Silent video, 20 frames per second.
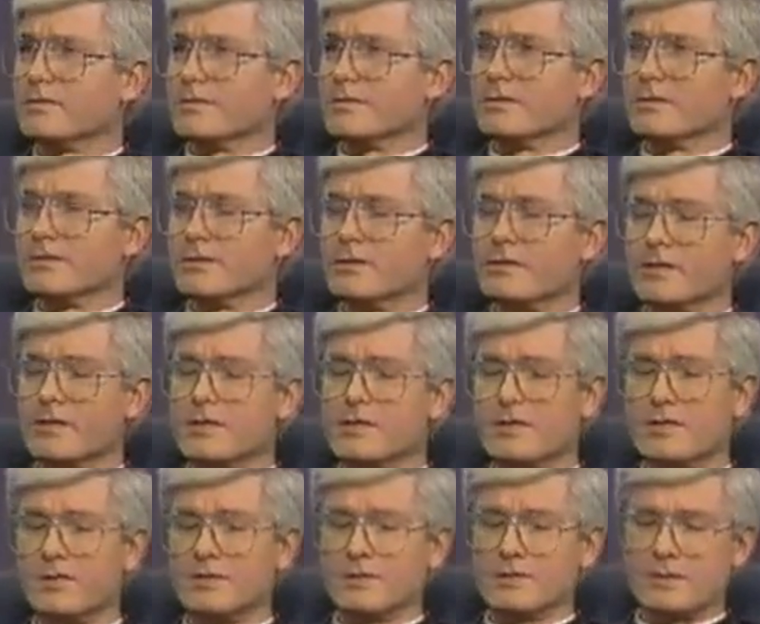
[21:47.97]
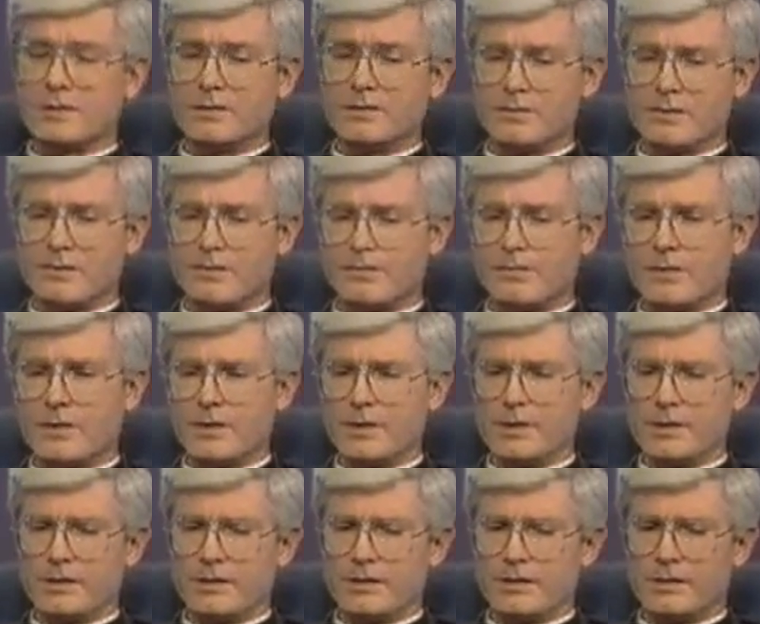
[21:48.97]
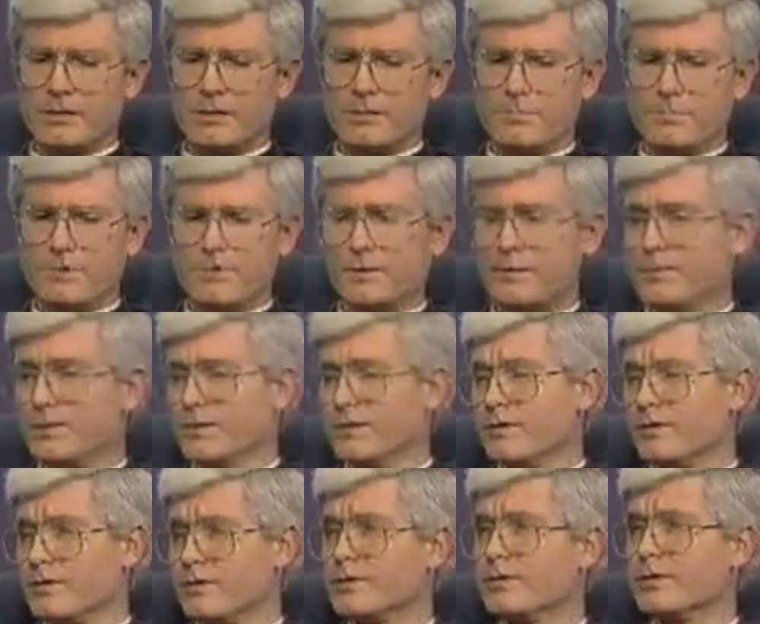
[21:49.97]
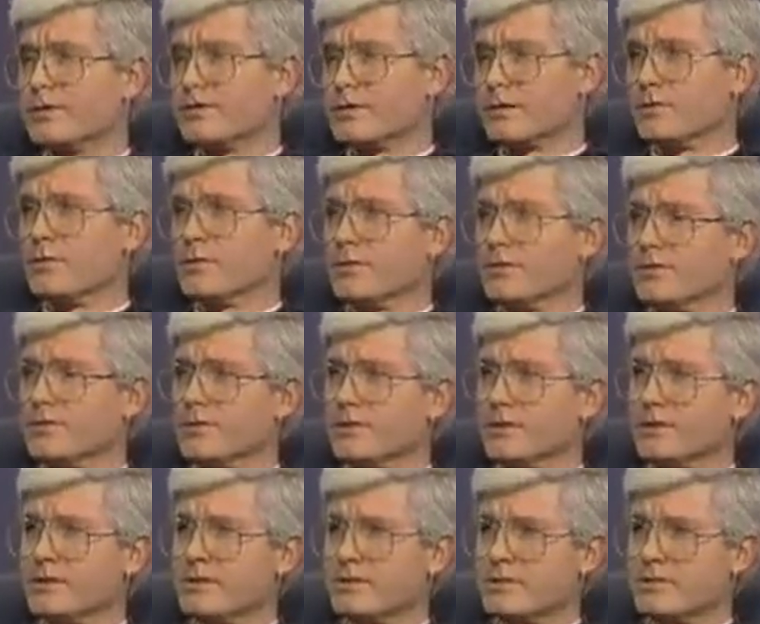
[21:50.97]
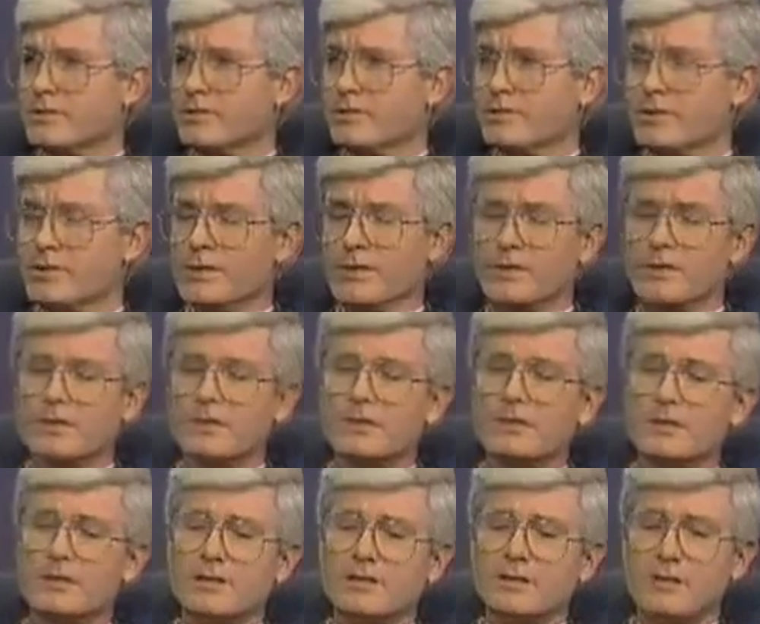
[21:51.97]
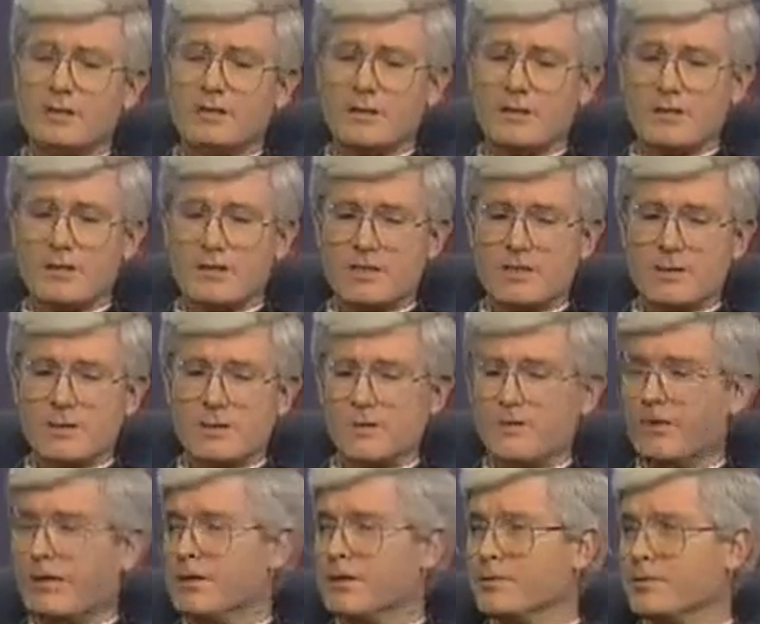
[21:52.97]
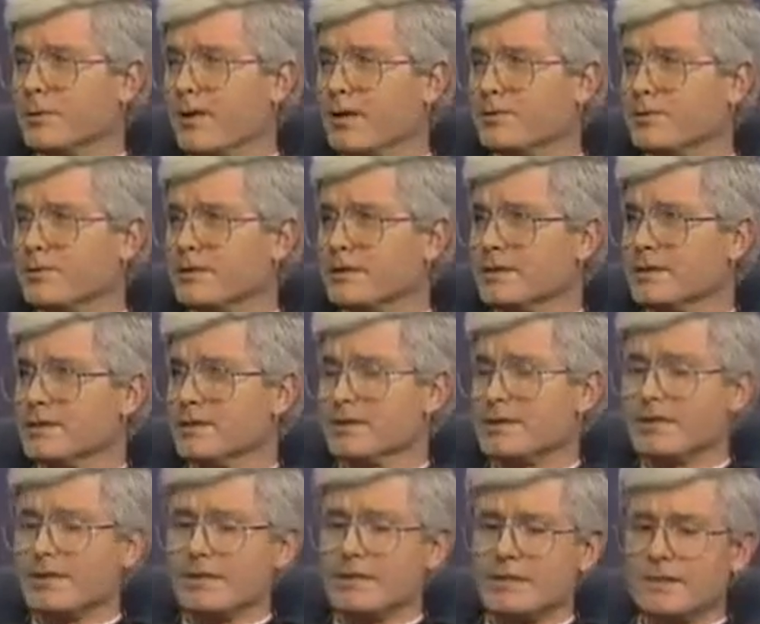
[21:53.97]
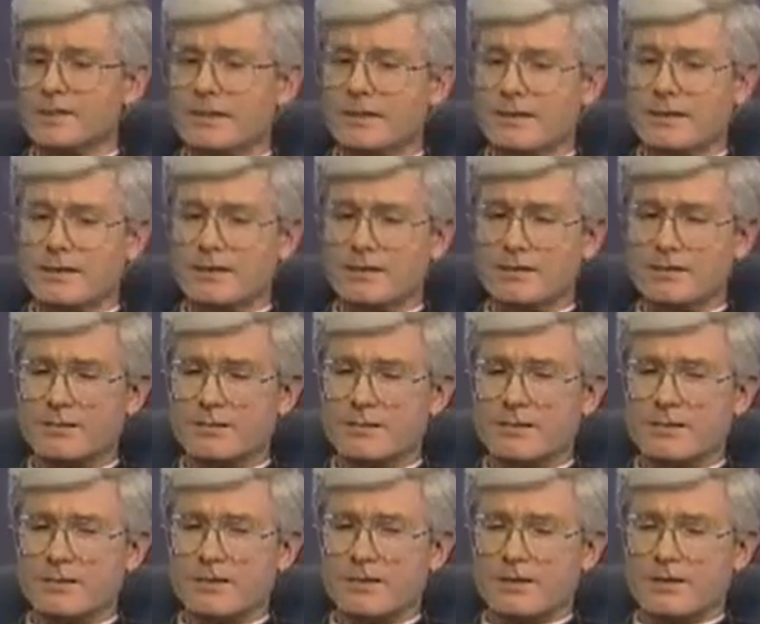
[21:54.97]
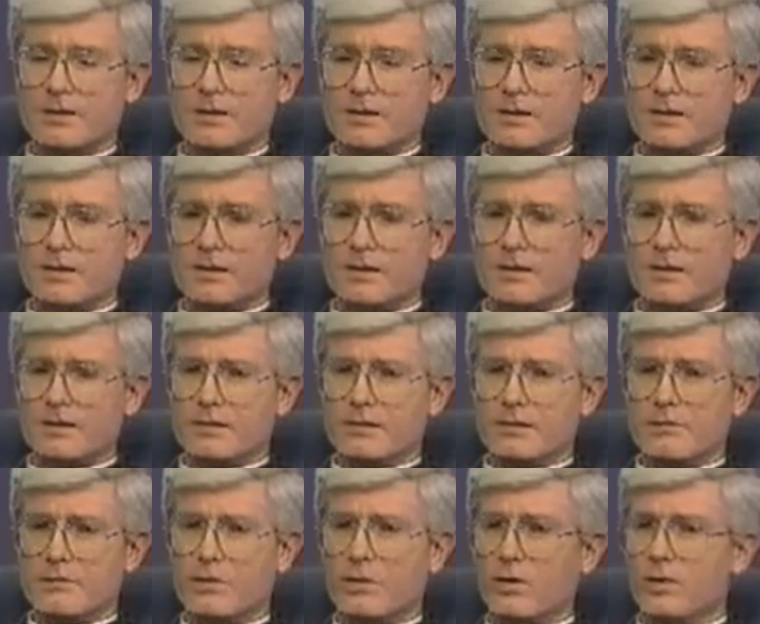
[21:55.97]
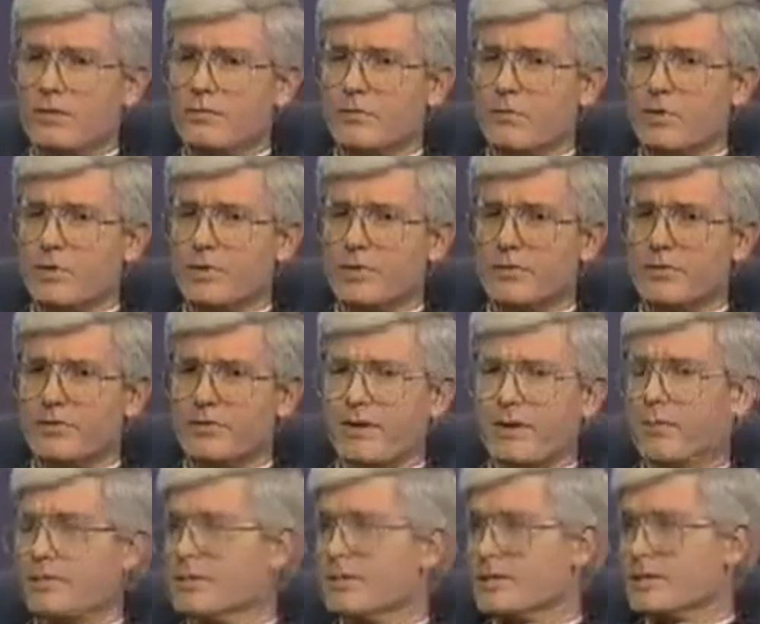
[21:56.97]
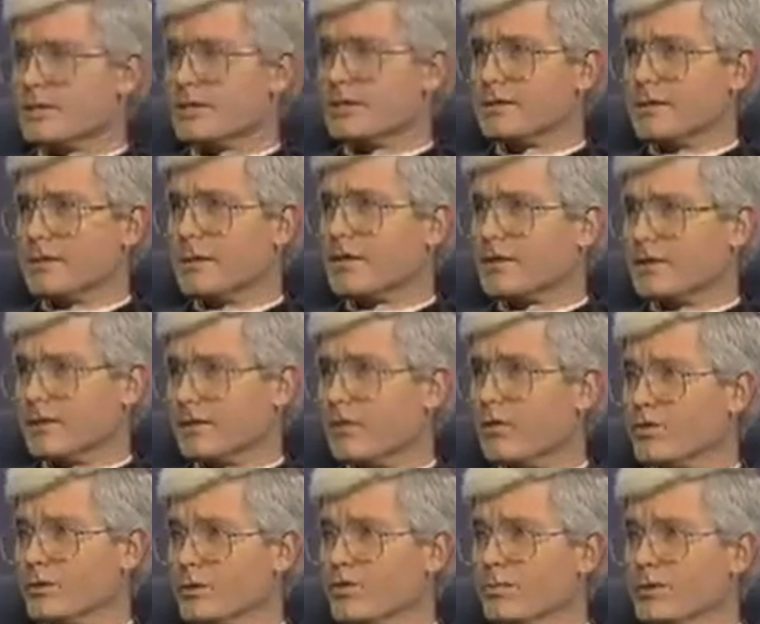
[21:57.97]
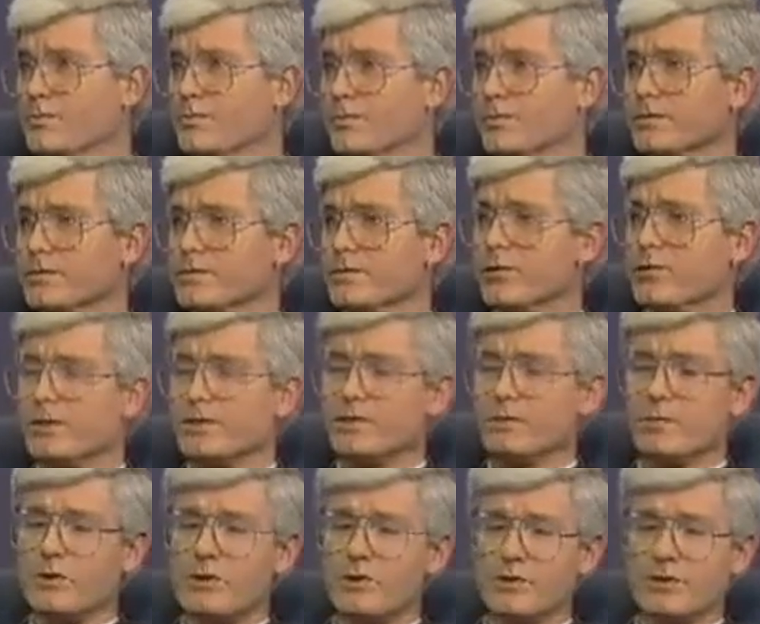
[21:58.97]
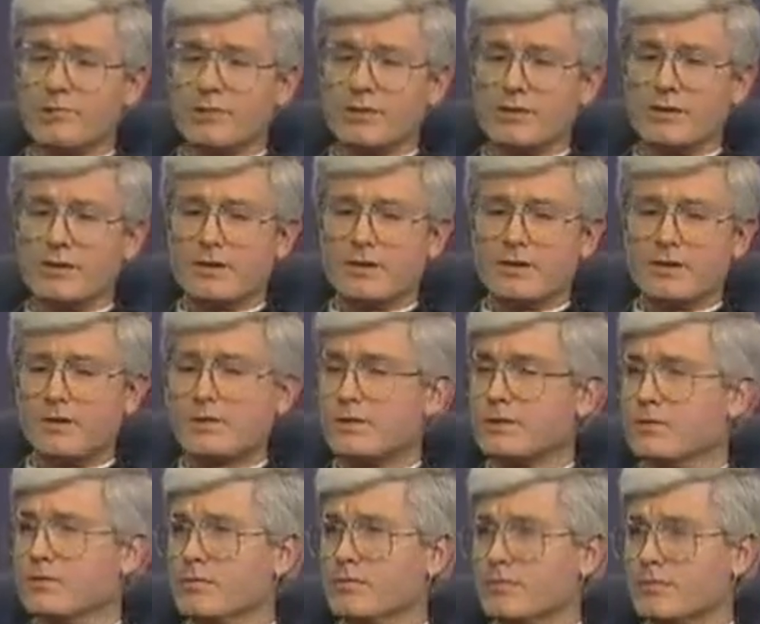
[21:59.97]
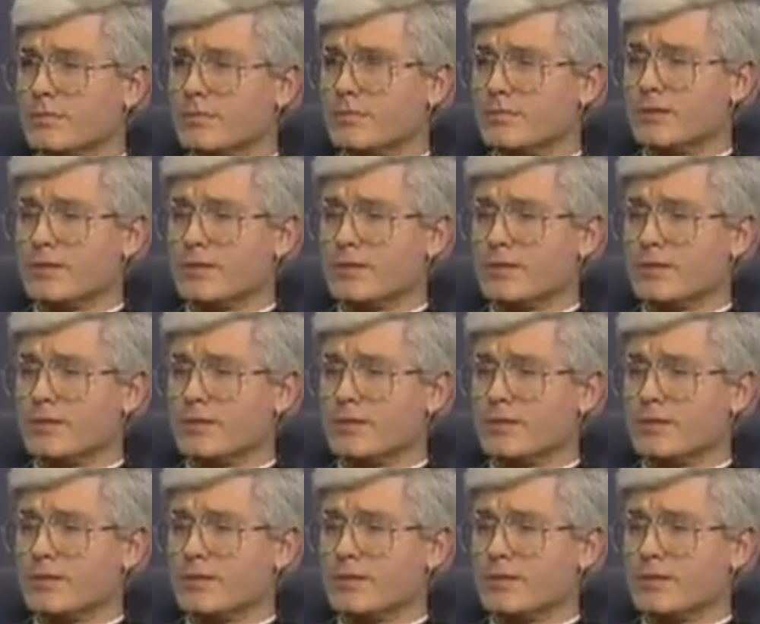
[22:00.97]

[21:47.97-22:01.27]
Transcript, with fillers: it is held in contempt by uh, younger people because youth is glorified as though it were uh, some divine property. And uh, uh more and more families are taking their older people and putting them off in uh, nursing homes,